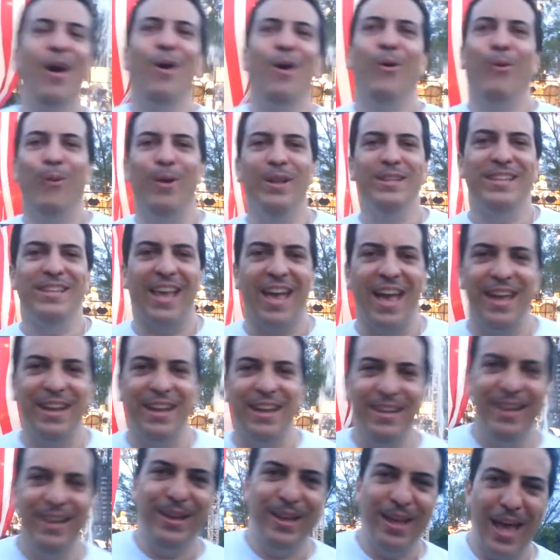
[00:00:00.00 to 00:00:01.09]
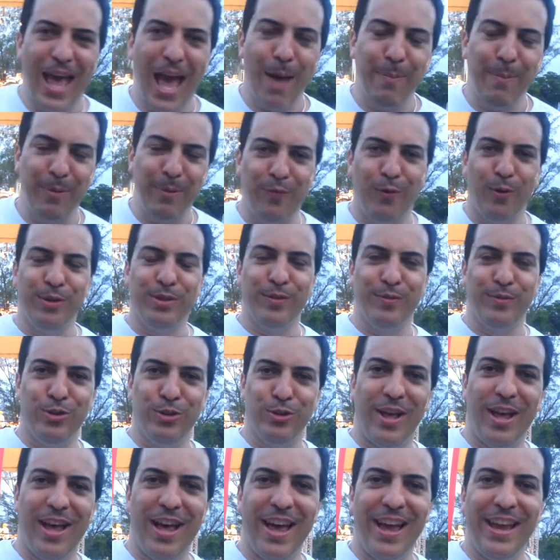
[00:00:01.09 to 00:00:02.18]
Once again, happy fourth of
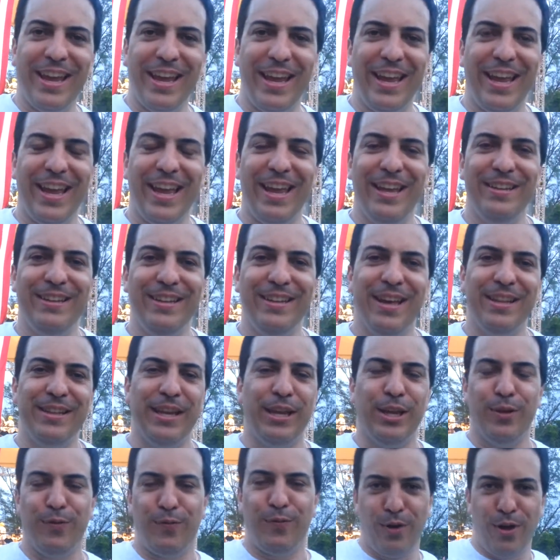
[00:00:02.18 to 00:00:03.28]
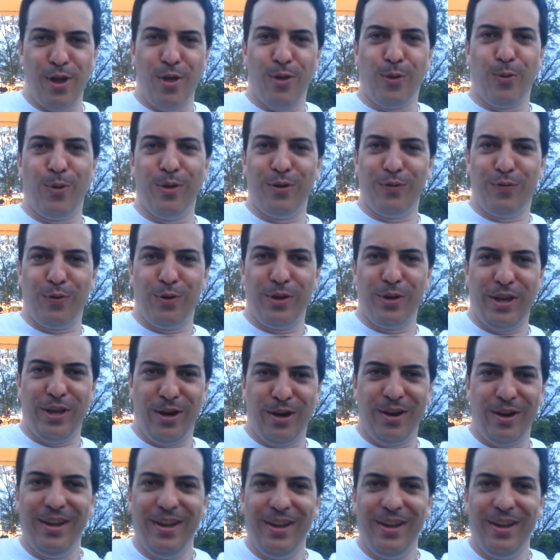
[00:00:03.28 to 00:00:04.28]
July, and uh, thank you for another wonderful year.